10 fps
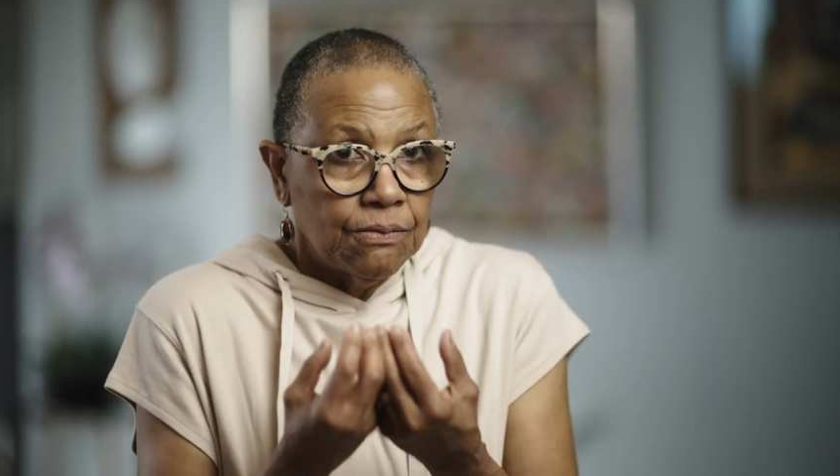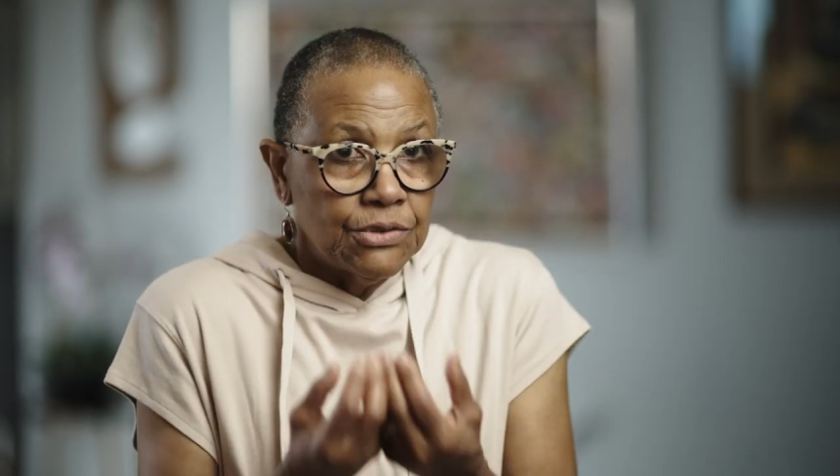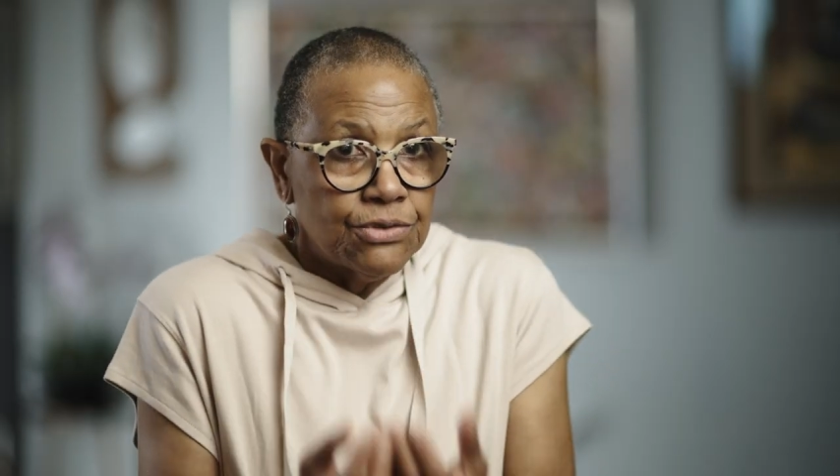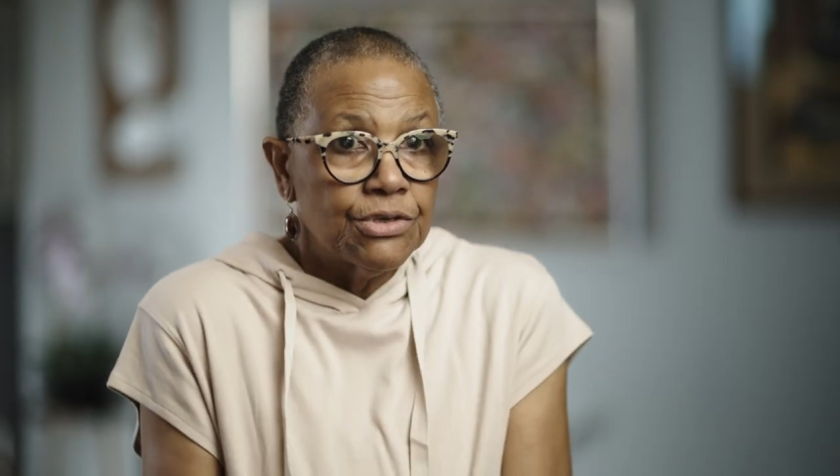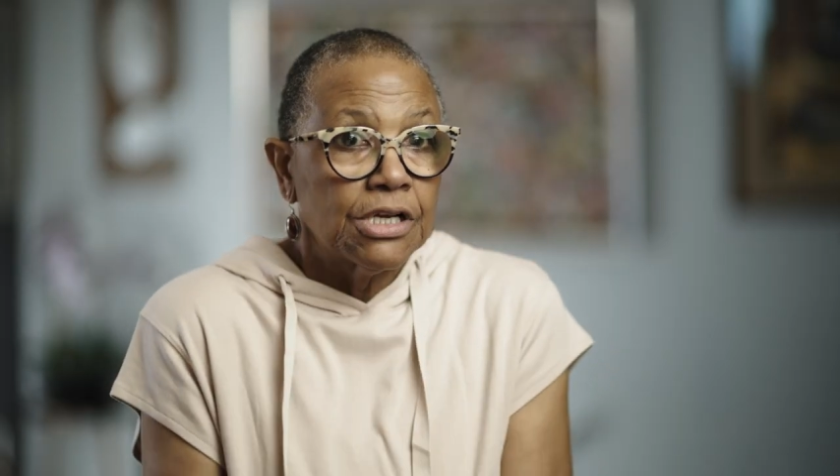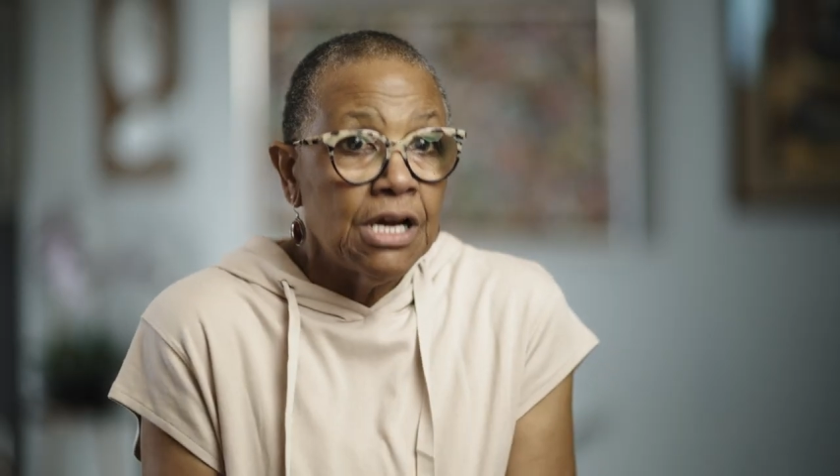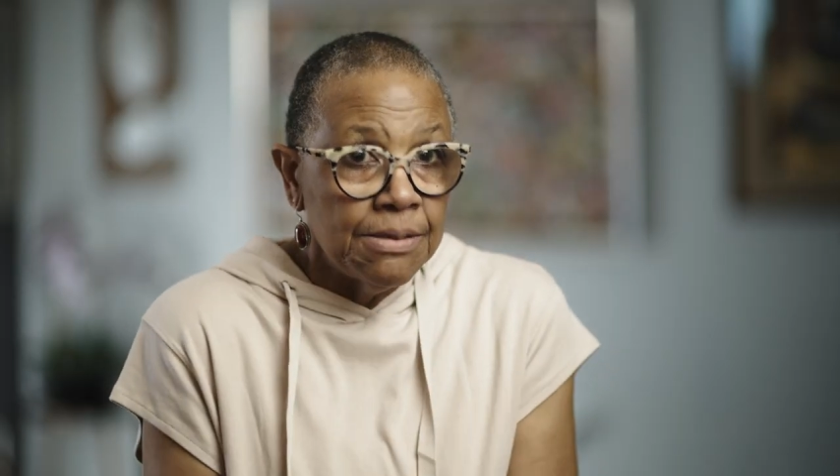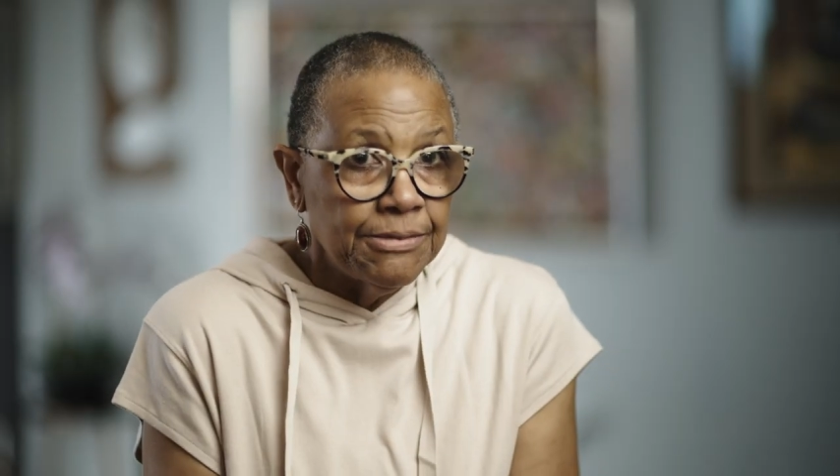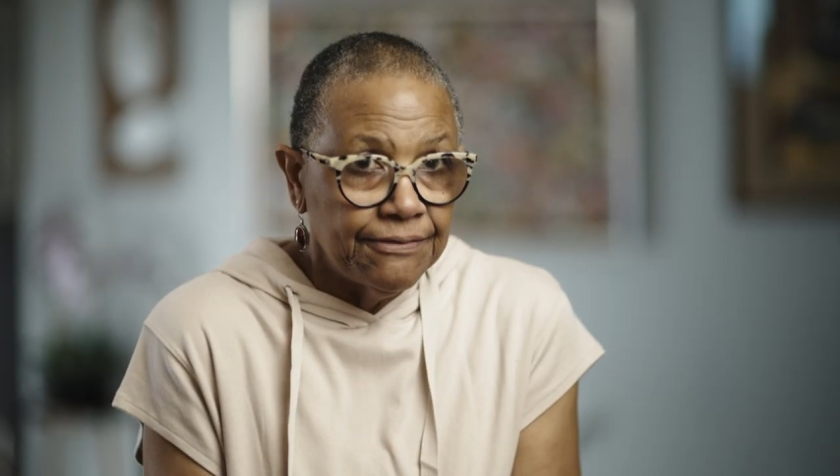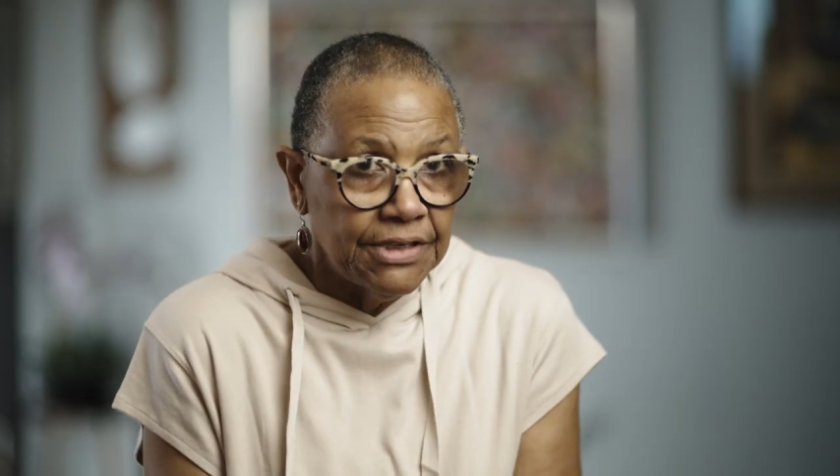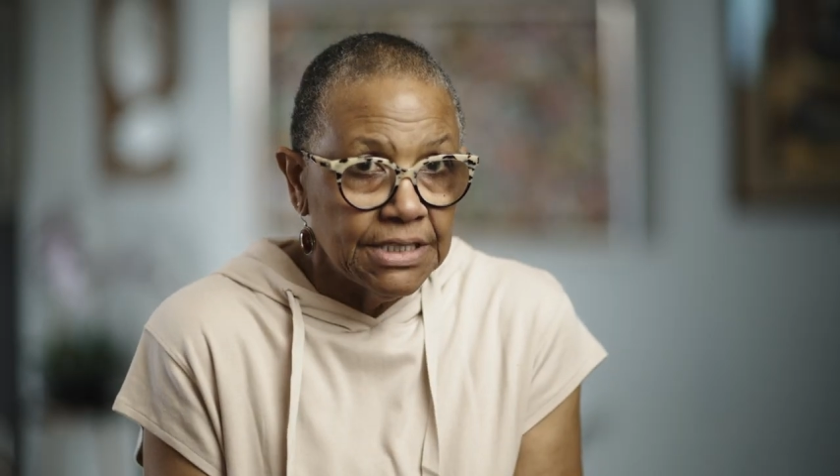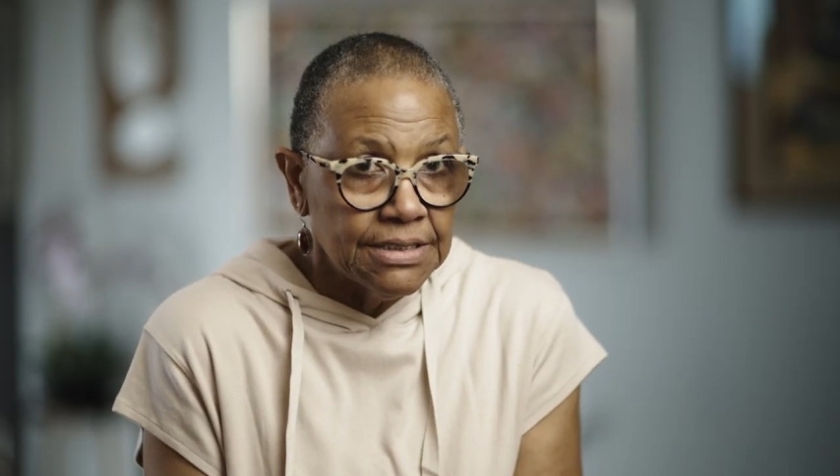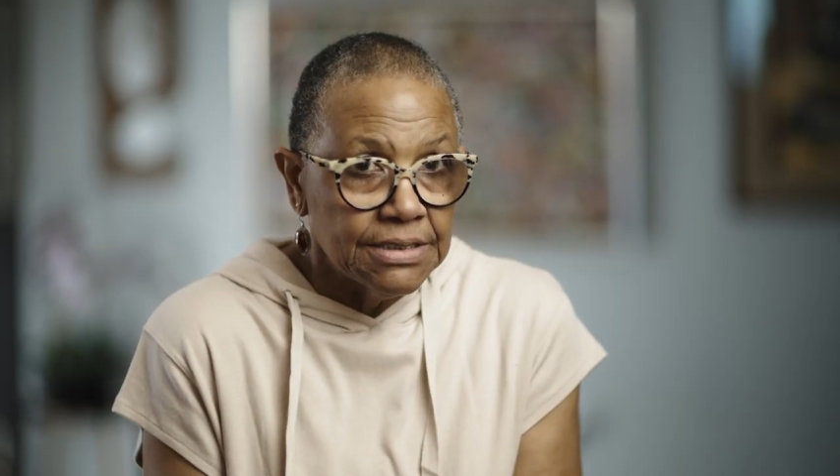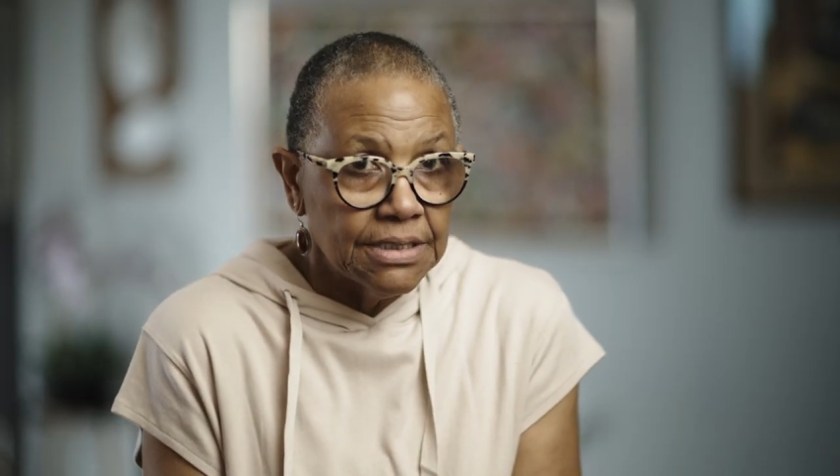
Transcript: was going to come of this.